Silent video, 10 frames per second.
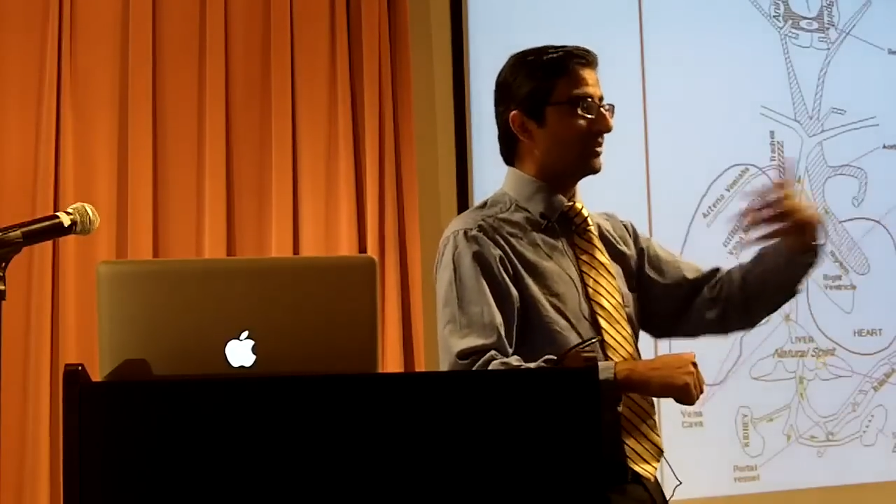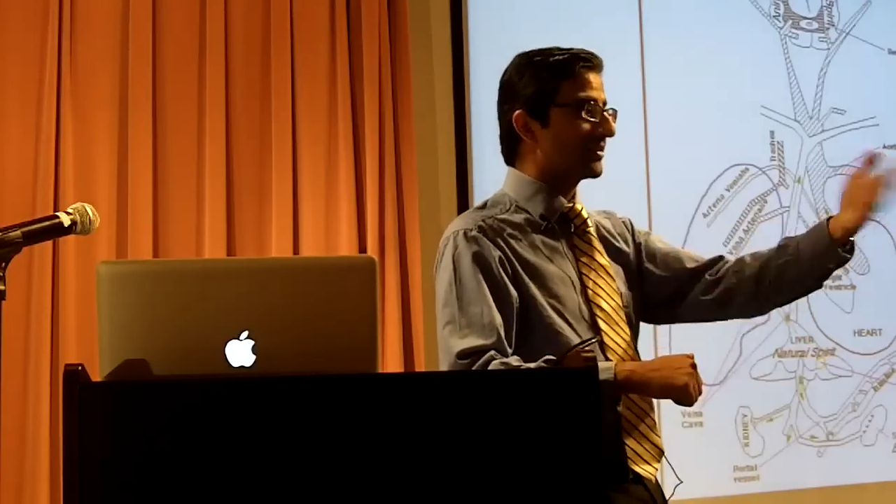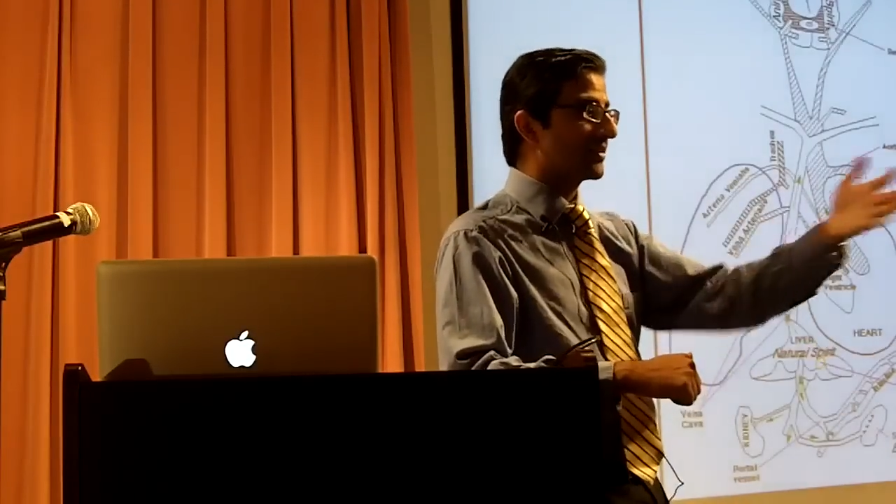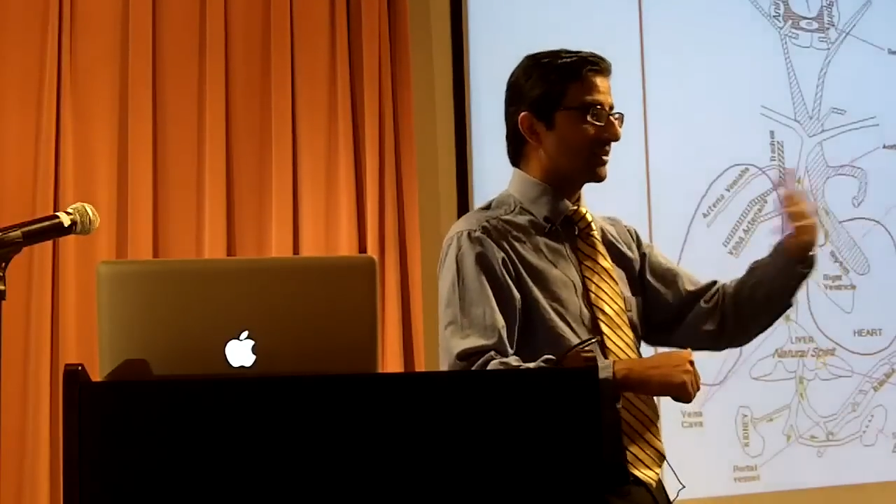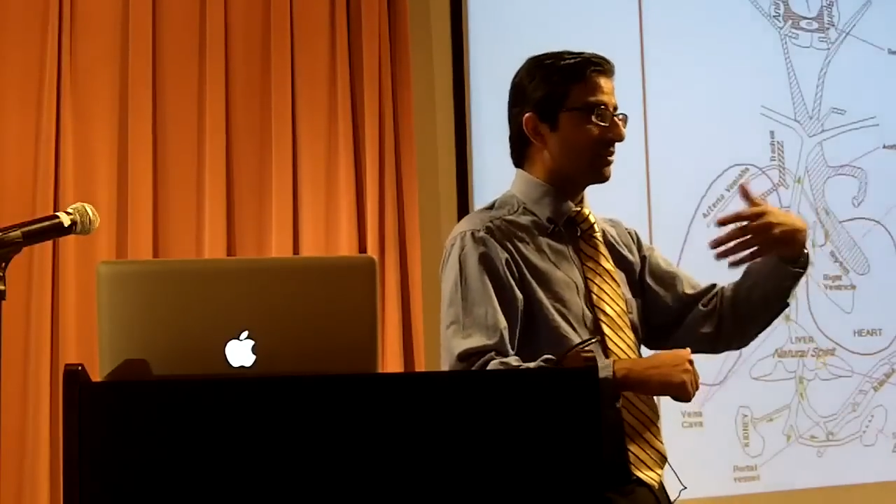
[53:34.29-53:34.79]

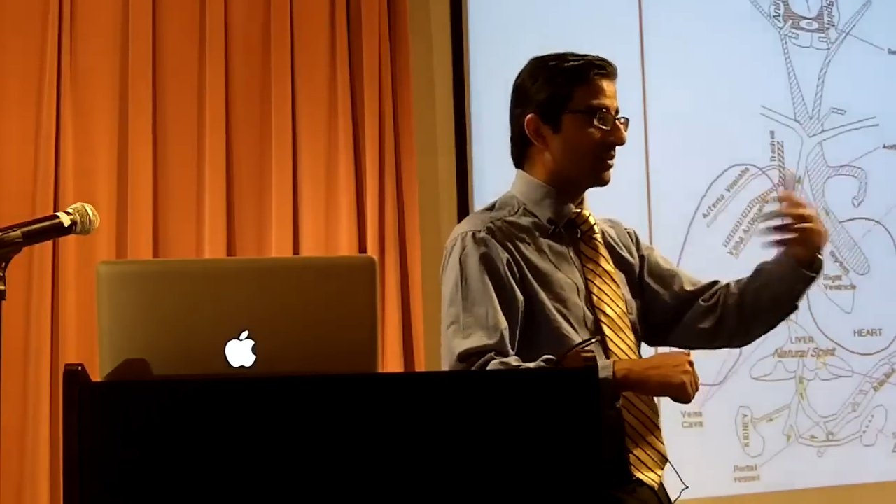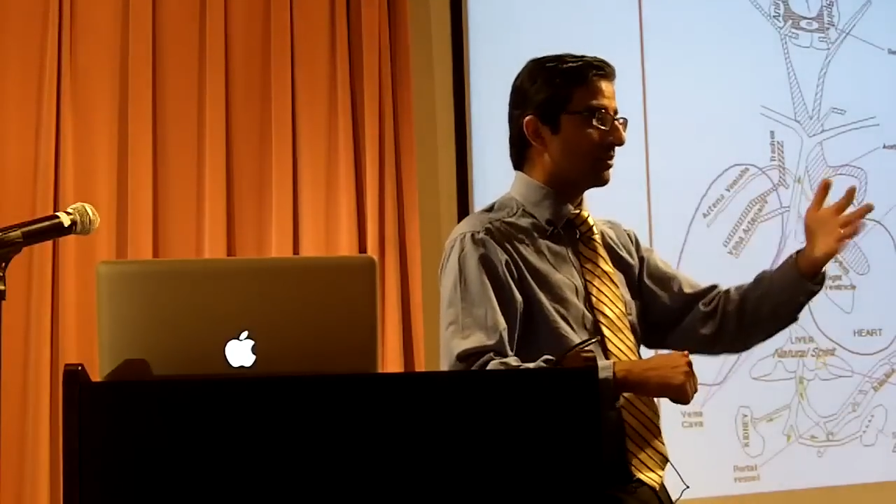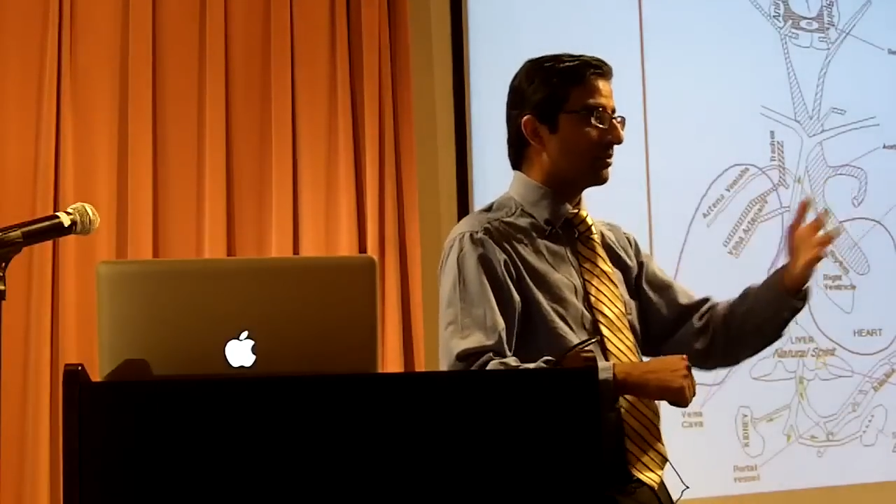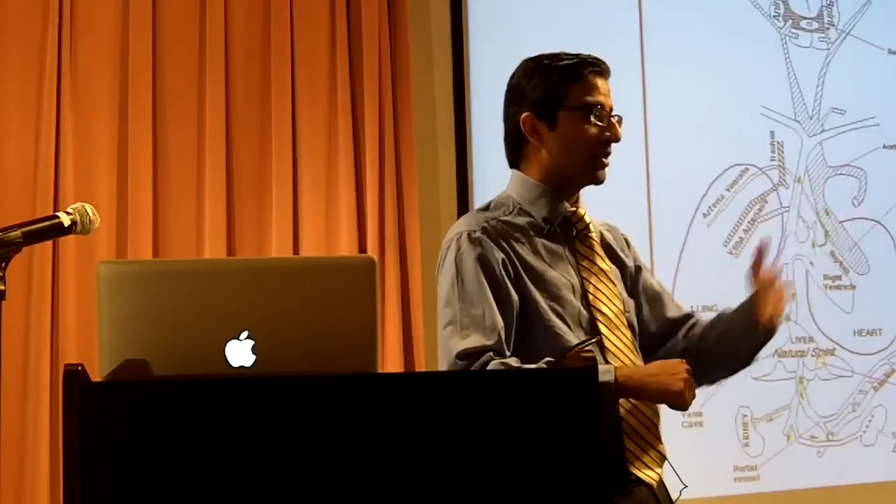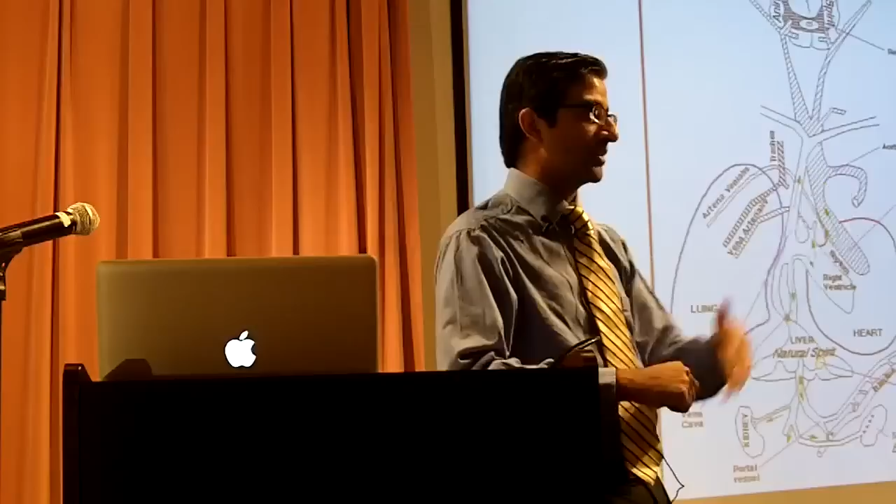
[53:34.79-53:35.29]
It's some of
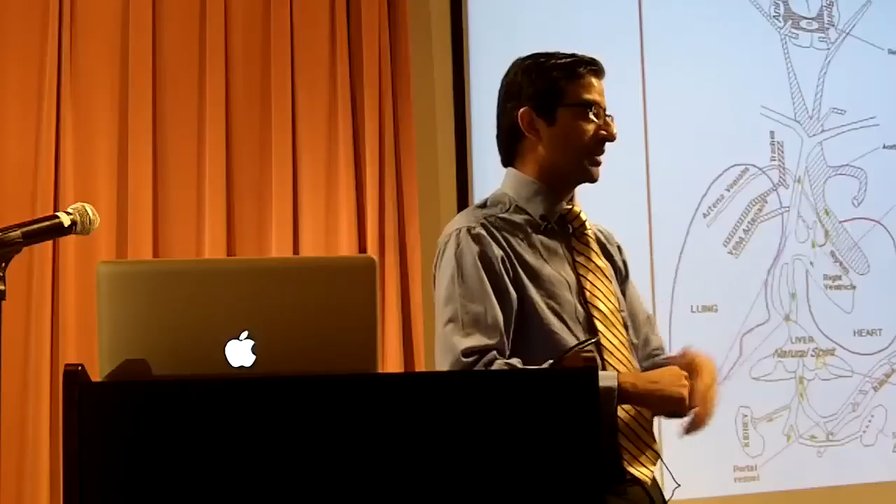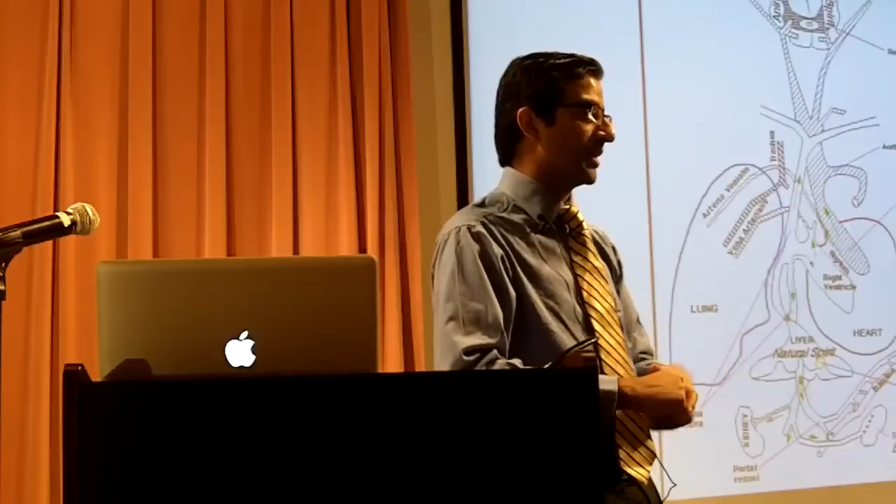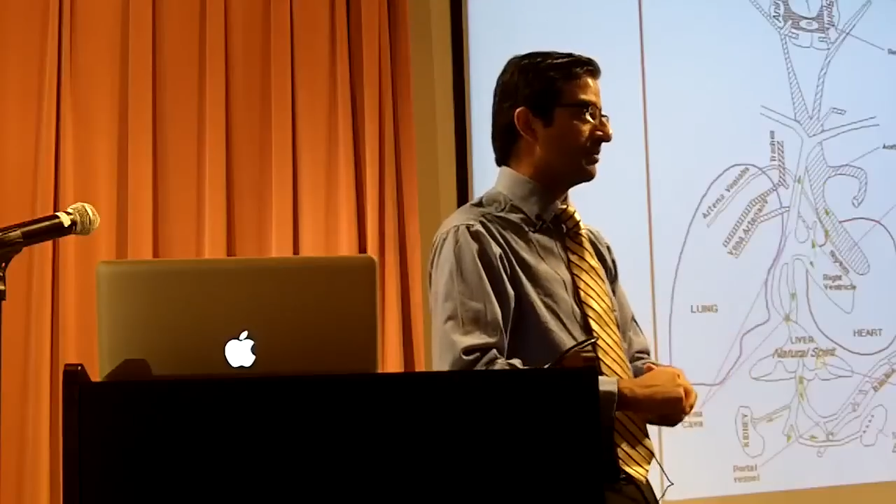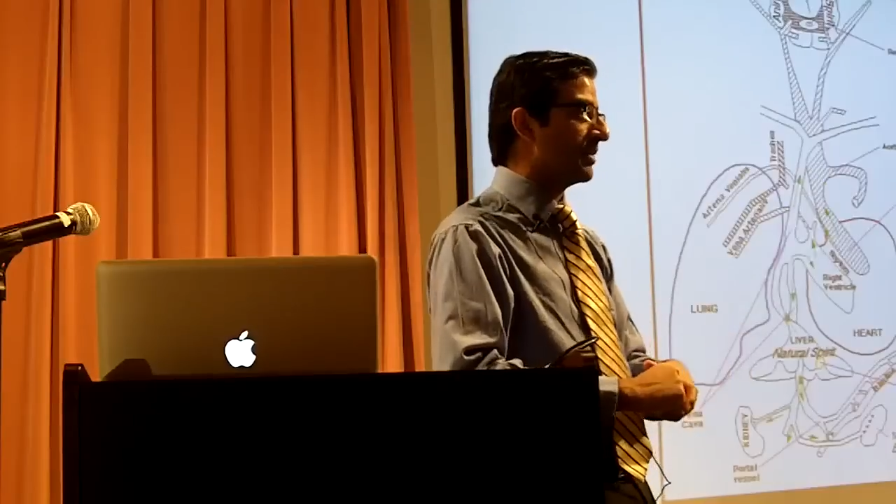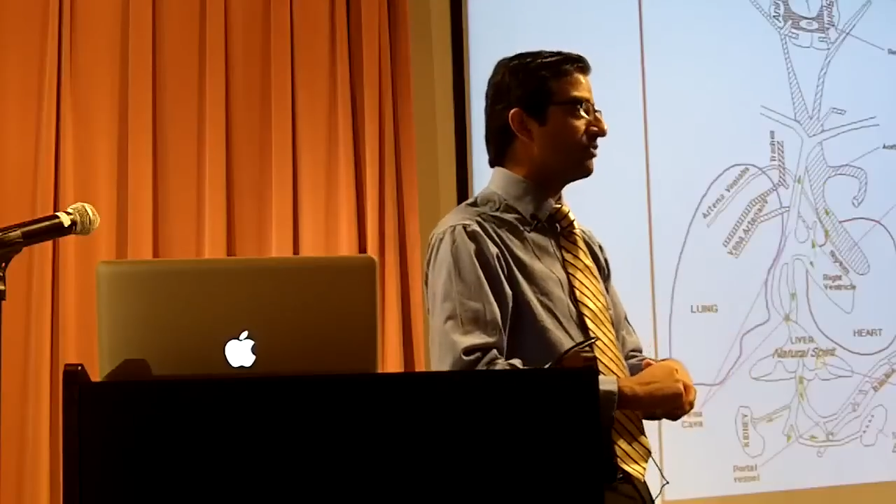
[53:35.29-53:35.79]
the project
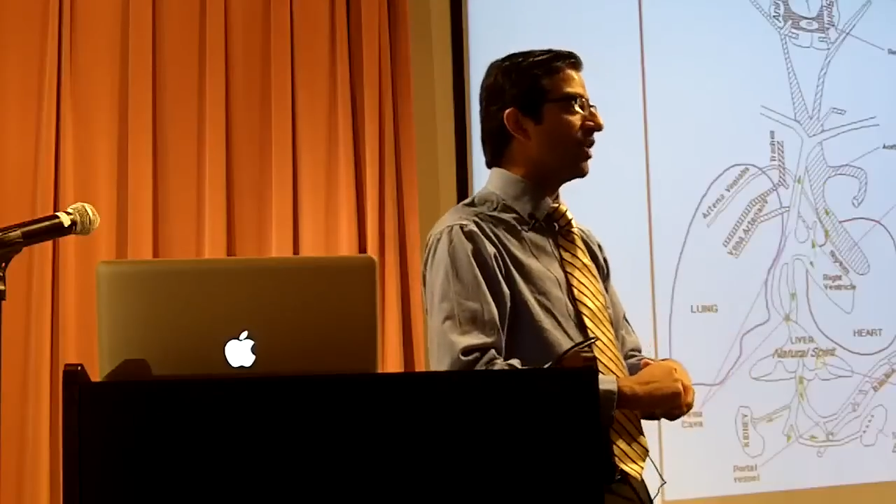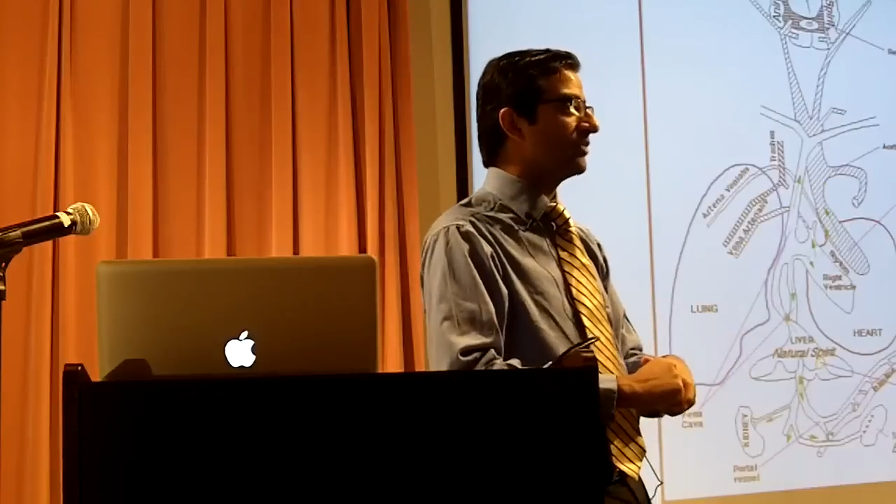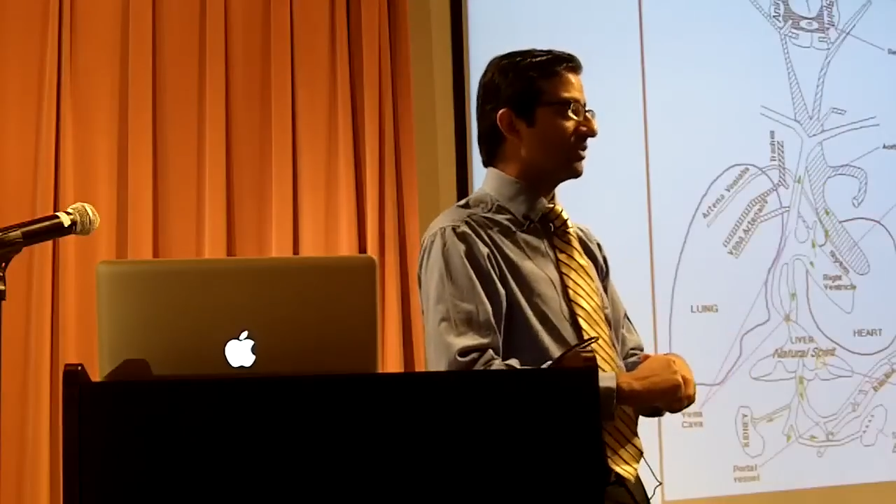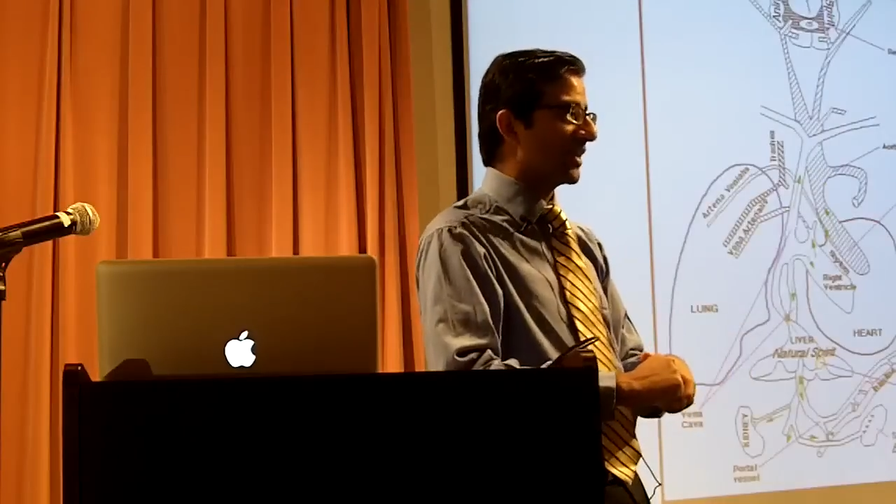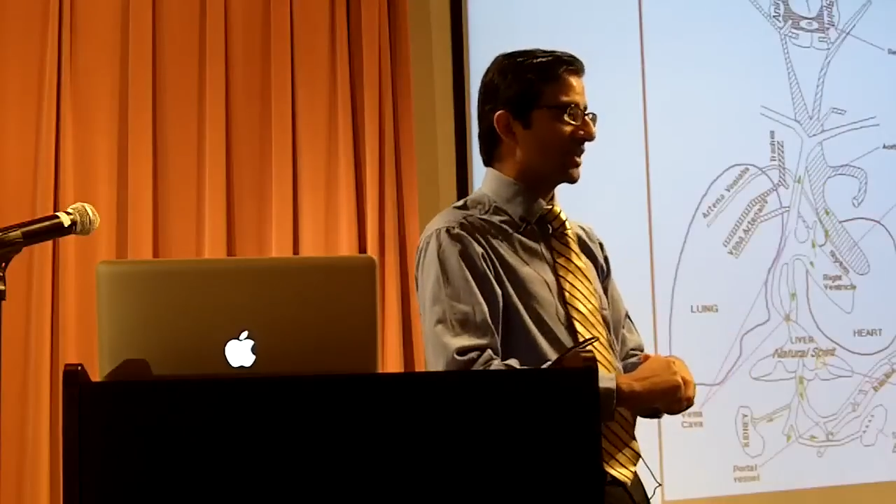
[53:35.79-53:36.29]
that I'm
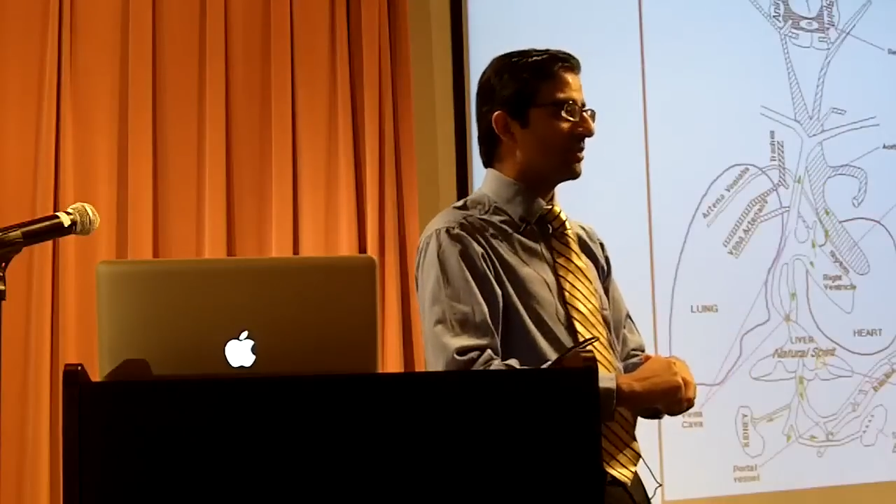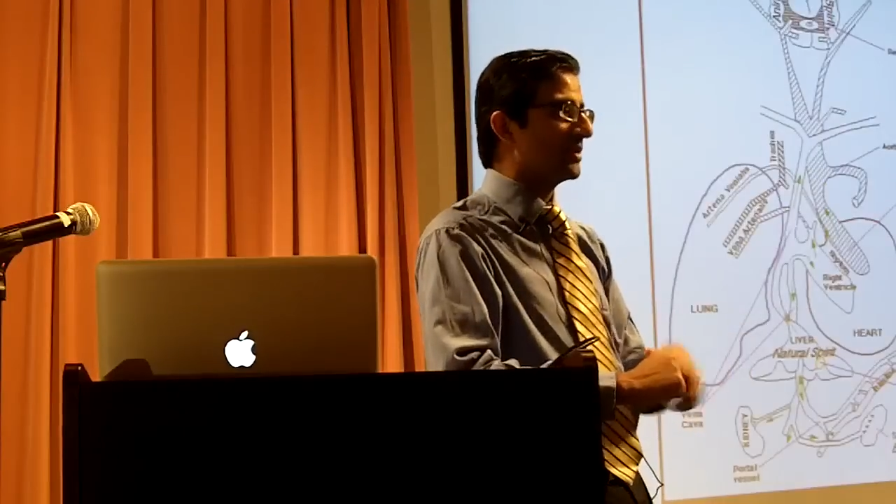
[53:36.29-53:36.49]
involved in right now,